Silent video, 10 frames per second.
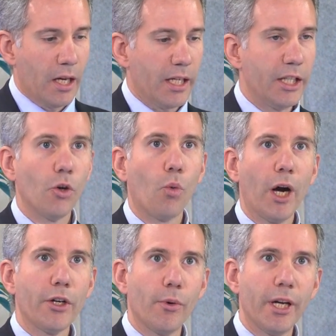in a
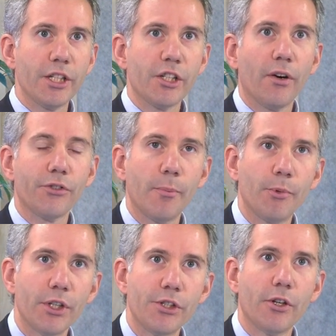wide range of
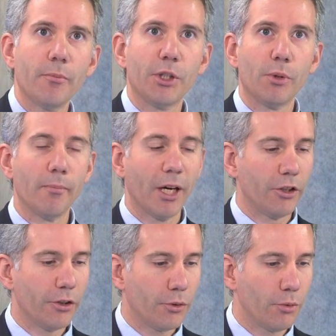temperature between
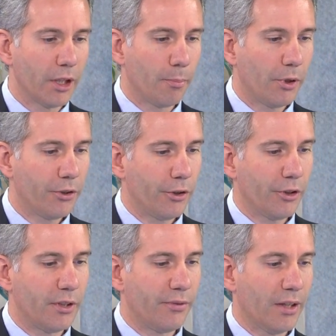-2 and
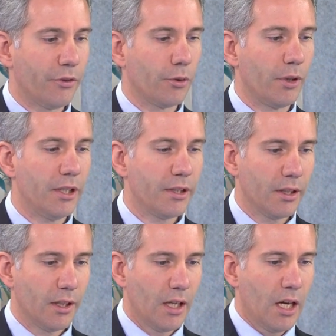+35 degrees.
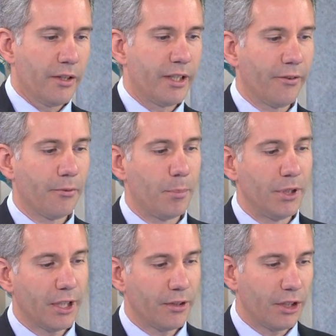They have been
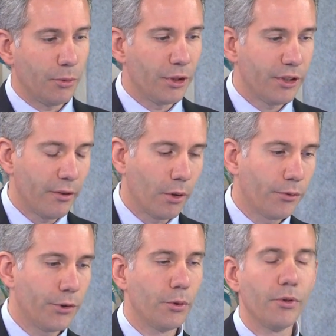tested with several
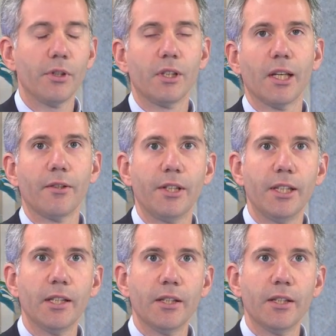fuels, gasoline,